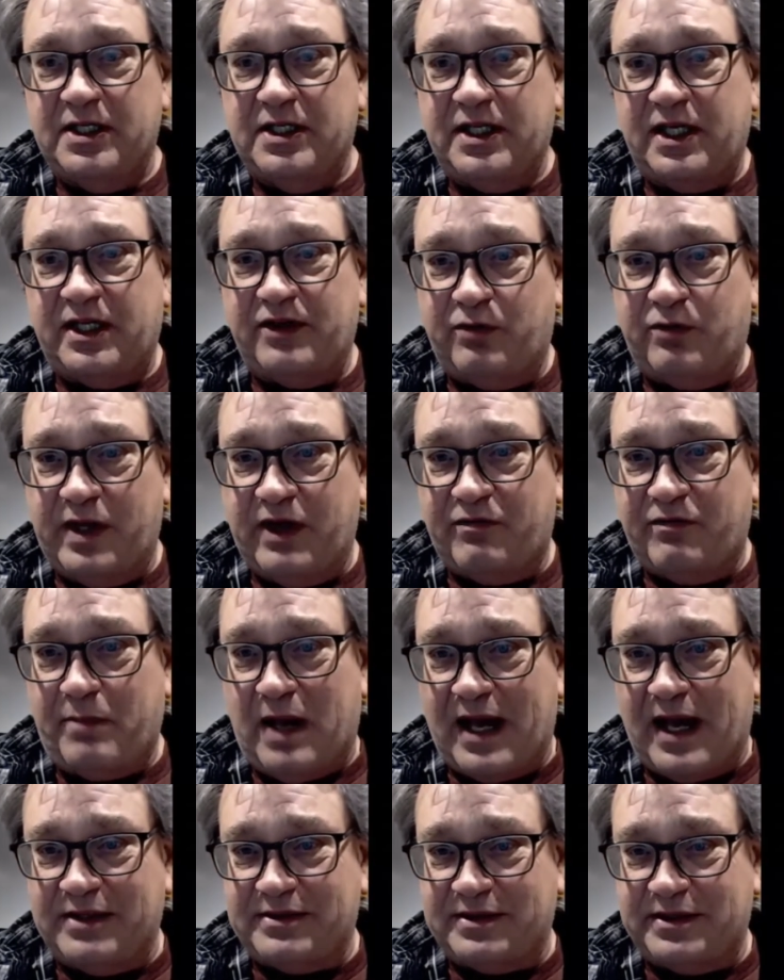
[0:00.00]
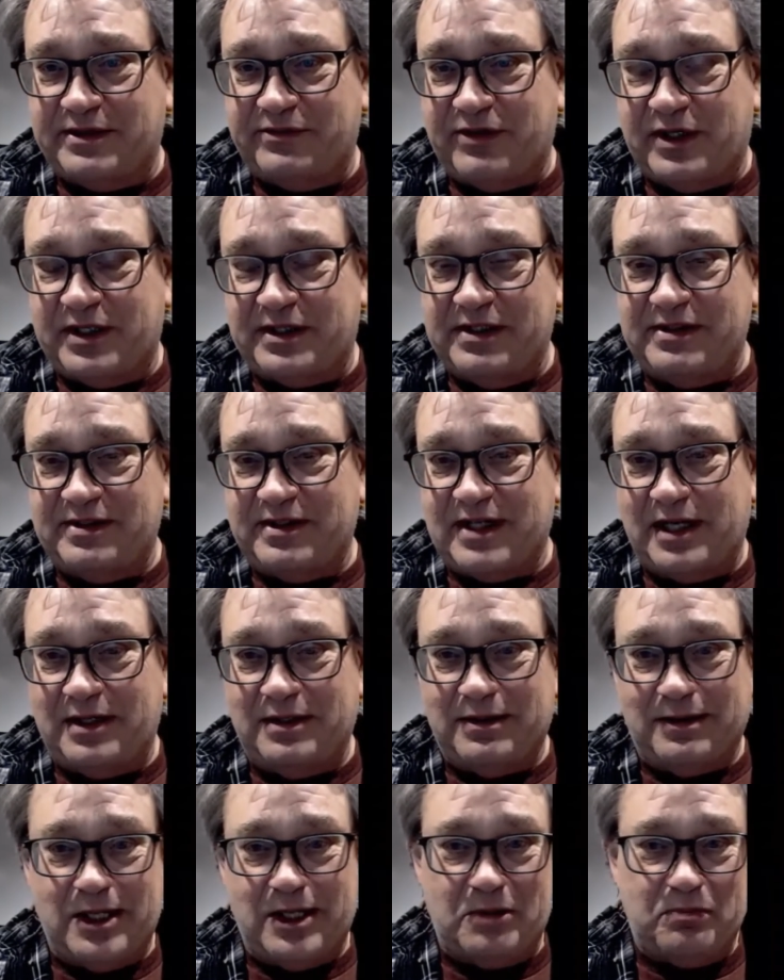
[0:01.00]
And if we have positive on this side of the
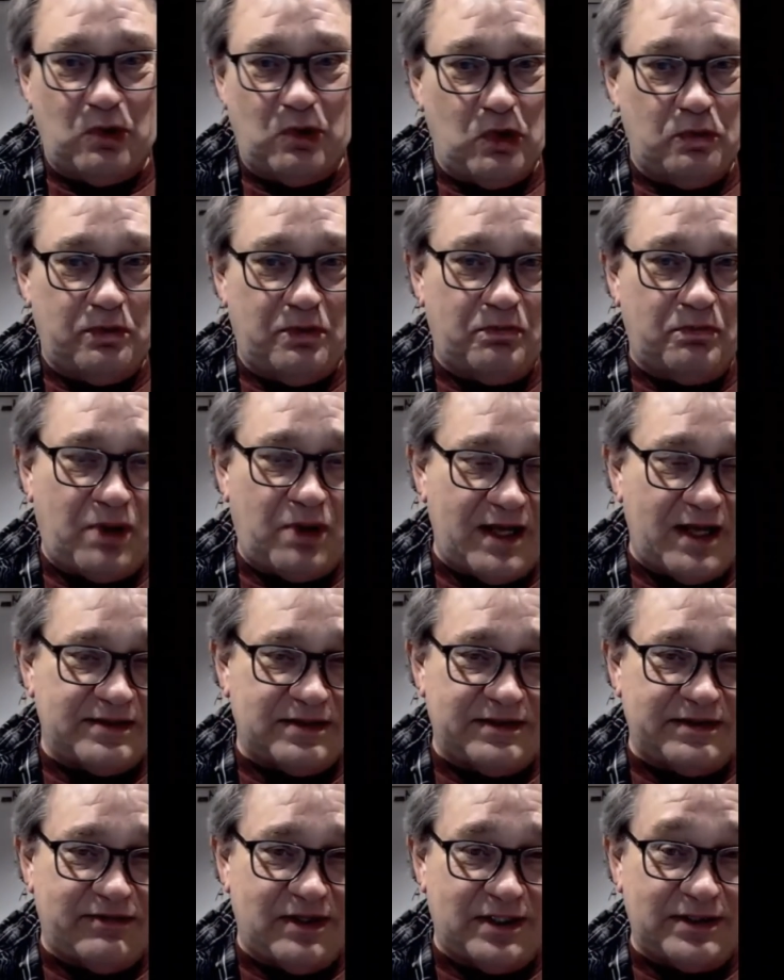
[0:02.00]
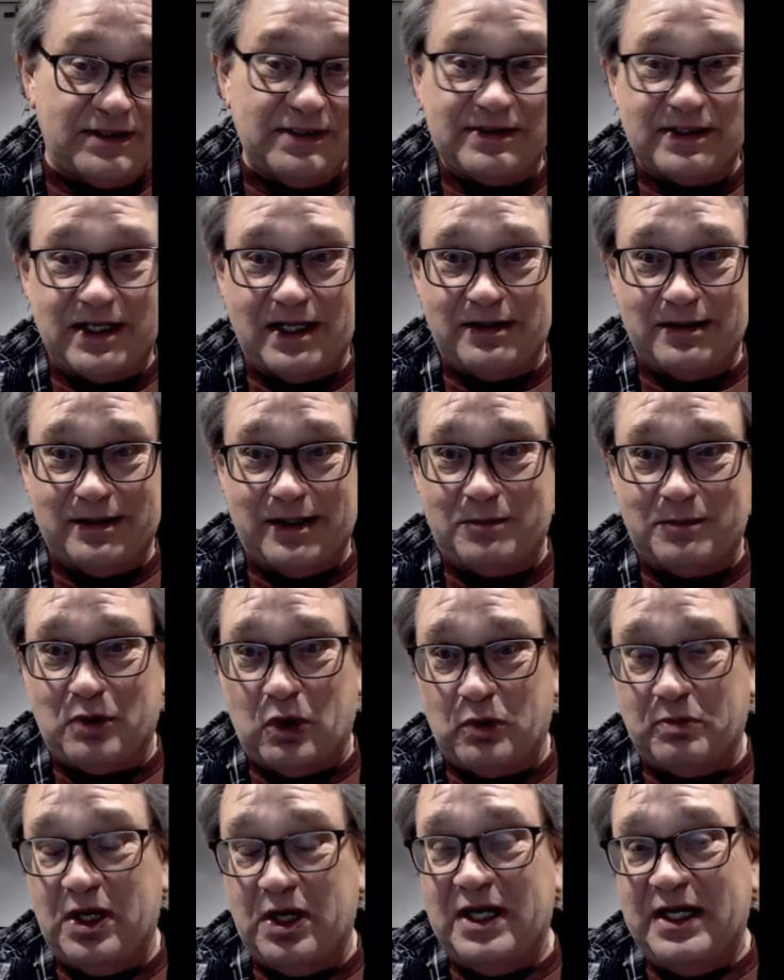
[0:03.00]
light bulb and positive on this side of the light
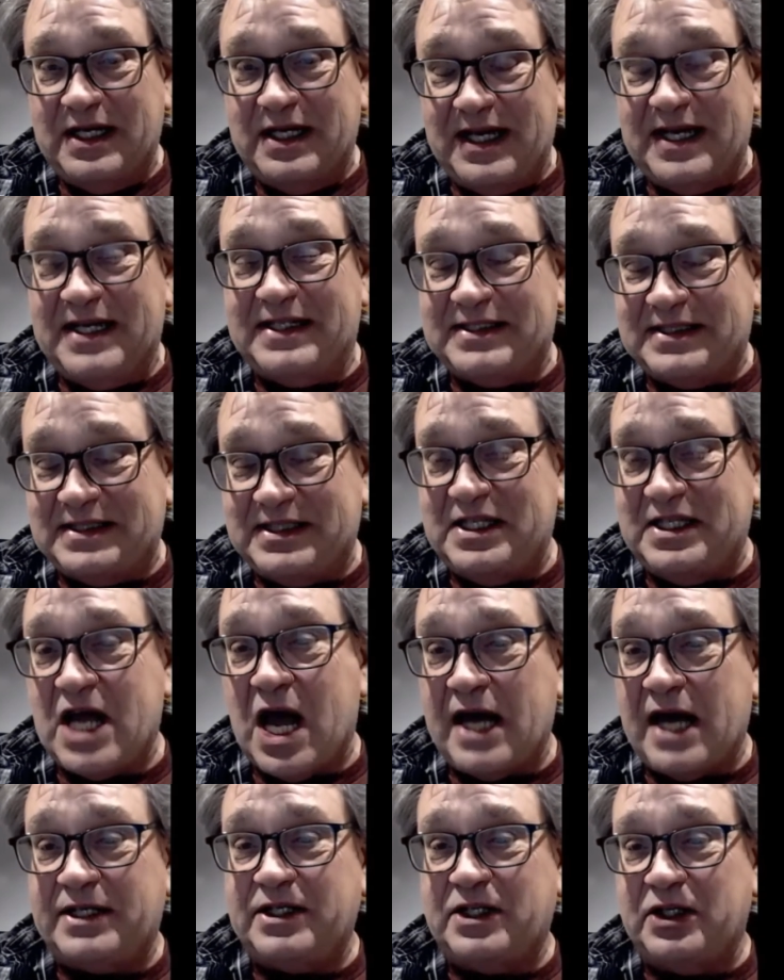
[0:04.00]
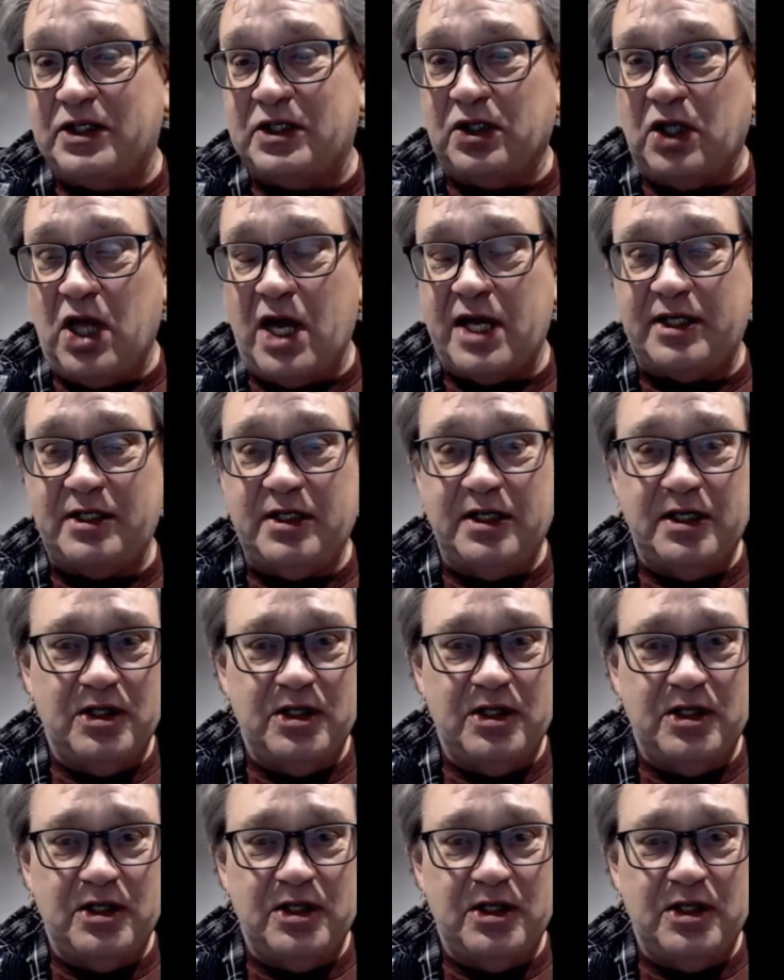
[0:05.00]
bulb, it's not going to light.